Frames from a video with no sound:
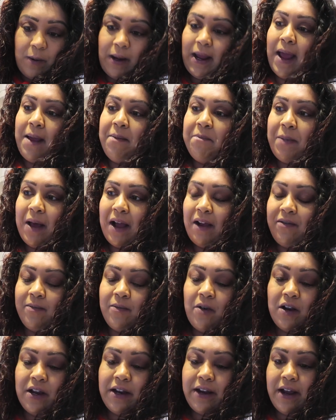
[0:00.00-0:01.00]
We came back from
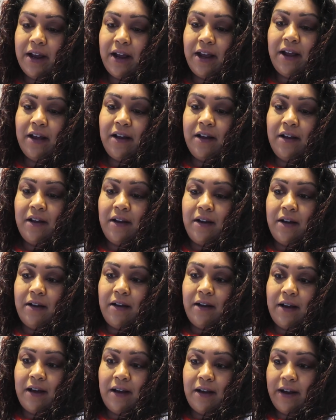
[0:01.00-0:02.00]
holiday,
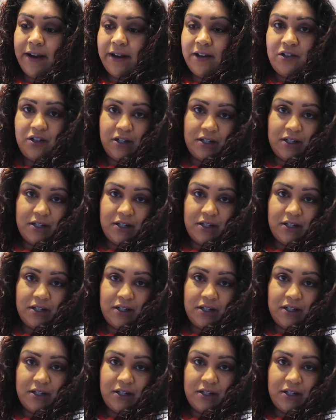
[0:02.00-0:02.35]
like